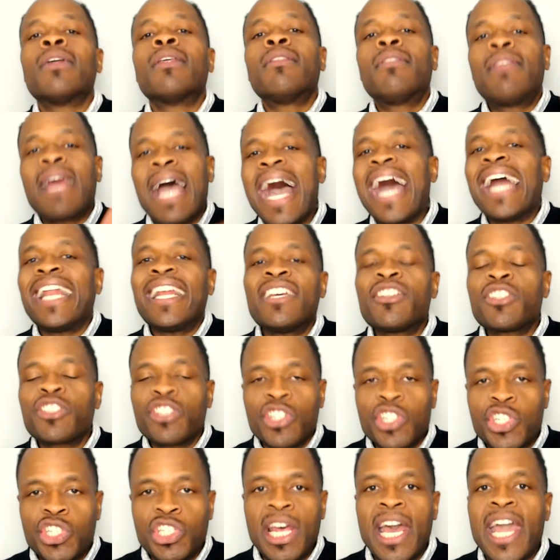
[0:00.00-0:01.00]
That is
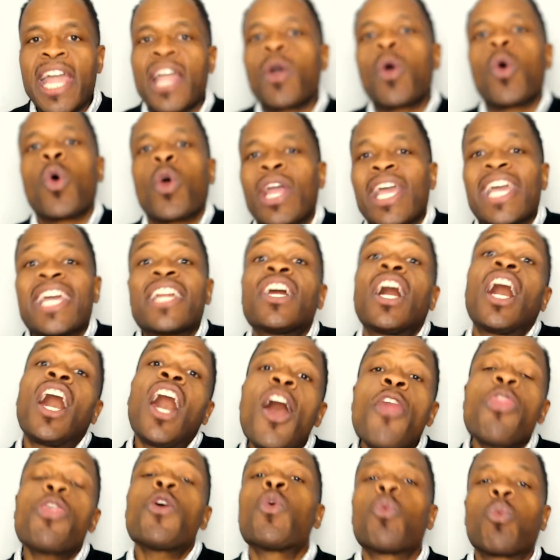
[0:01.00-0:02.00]
to say, or in
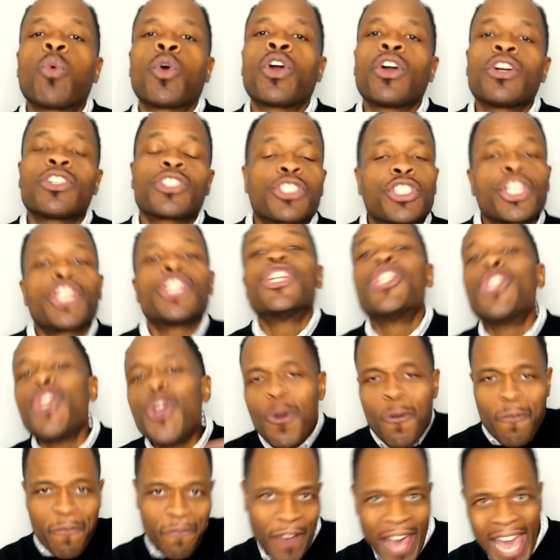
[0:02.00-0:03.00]
other words, the
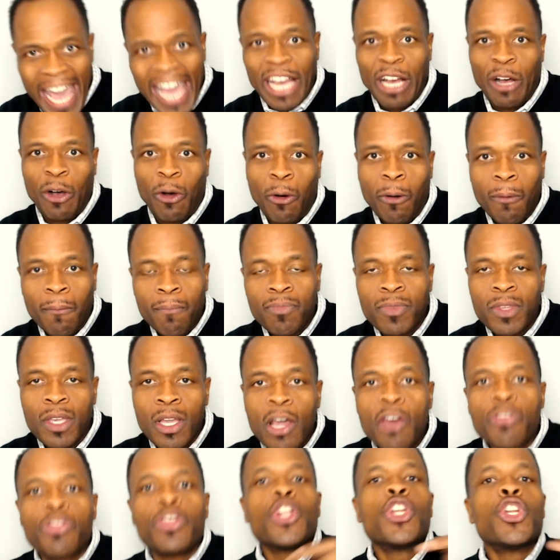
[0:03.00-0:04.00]
new veil,
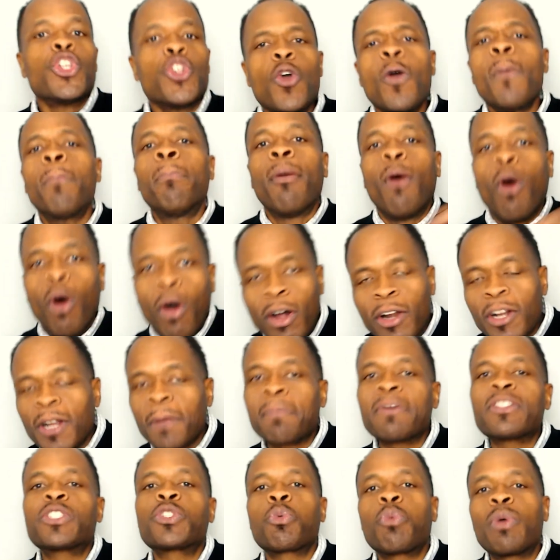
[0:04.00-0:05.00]
the new border
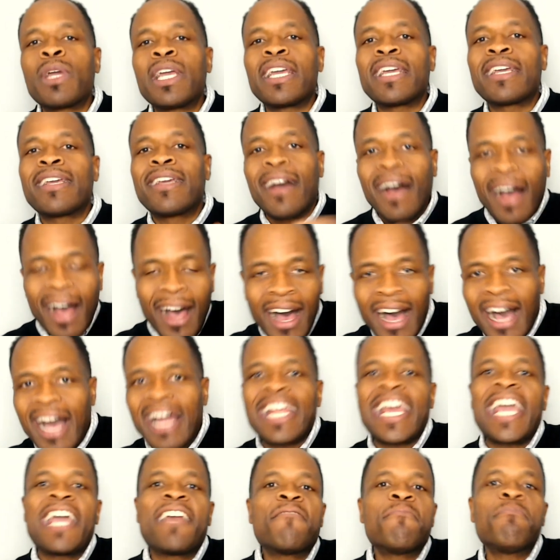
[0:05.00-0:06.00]
between
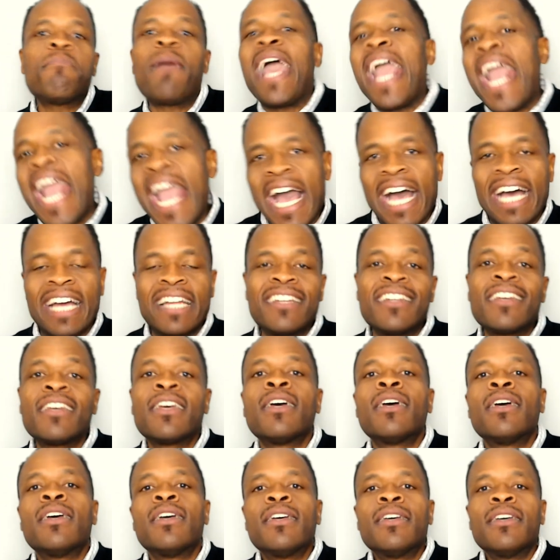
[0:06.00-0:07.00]
God and man
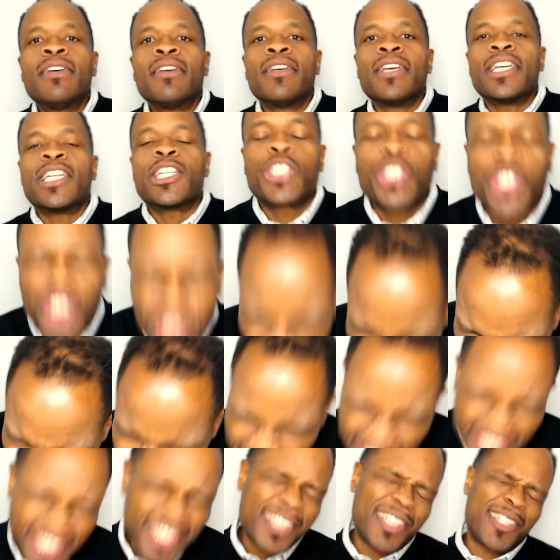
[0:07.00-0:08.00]
is
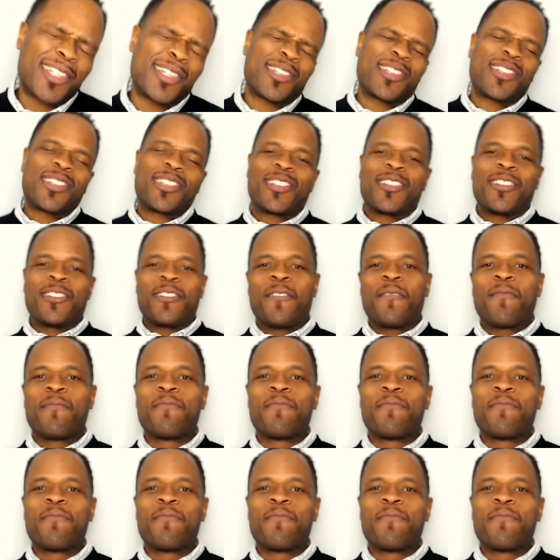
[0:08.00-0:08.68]
Jesus.